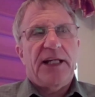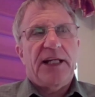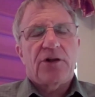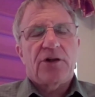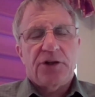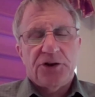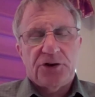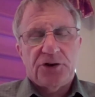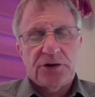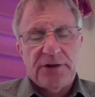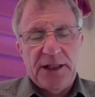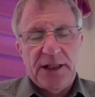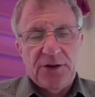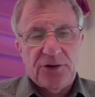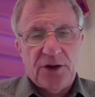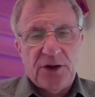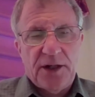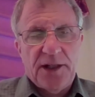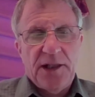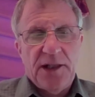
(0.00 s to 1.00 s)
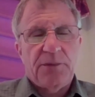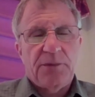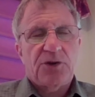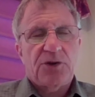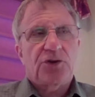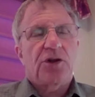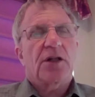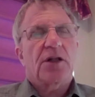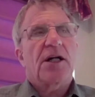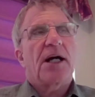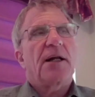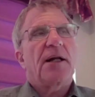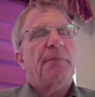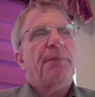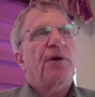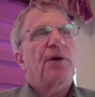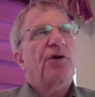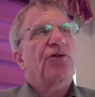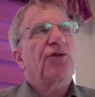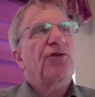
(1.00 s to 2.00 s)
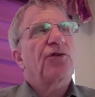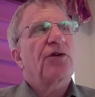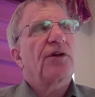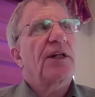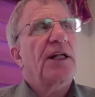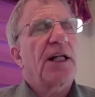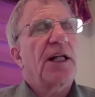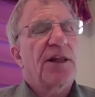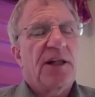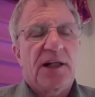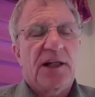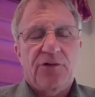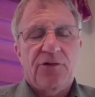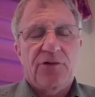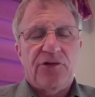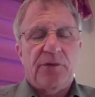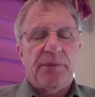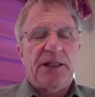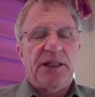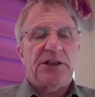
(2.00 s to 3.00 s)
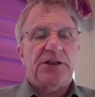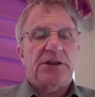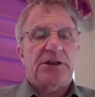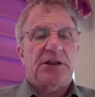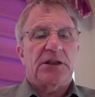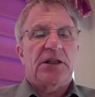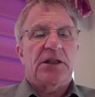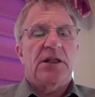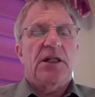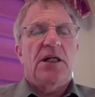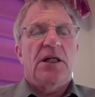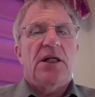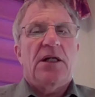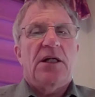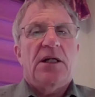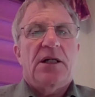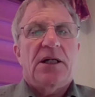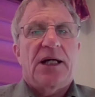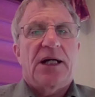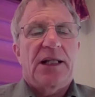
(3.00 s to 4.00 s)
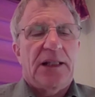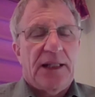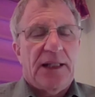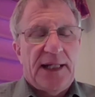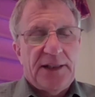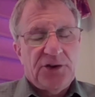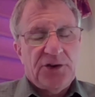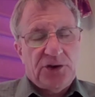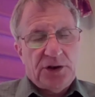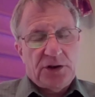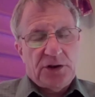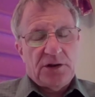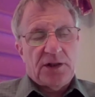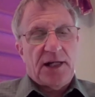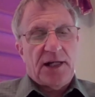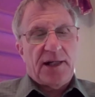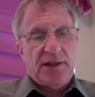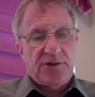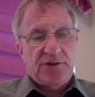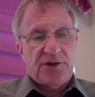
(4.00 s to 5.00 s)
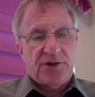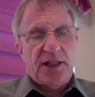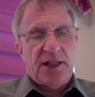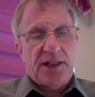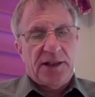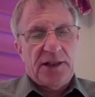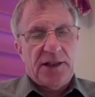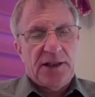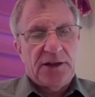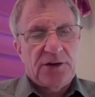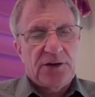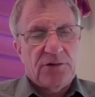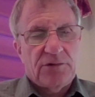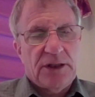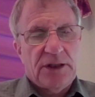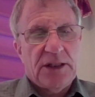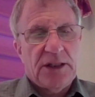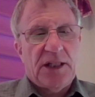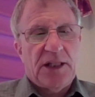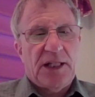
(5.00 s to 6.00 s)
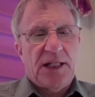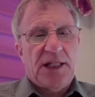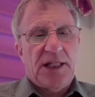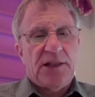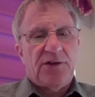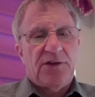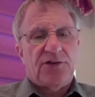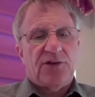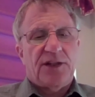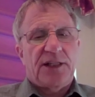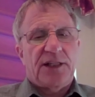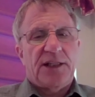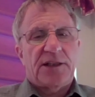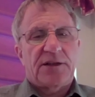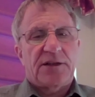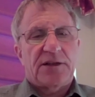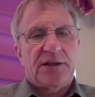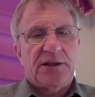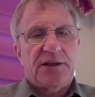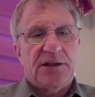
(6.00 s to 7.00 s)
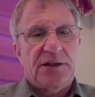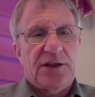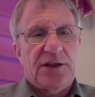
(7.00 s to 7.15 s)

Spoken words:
increase your anxiety, but you're a kind of person that I think information allays your anxiety, and you realize that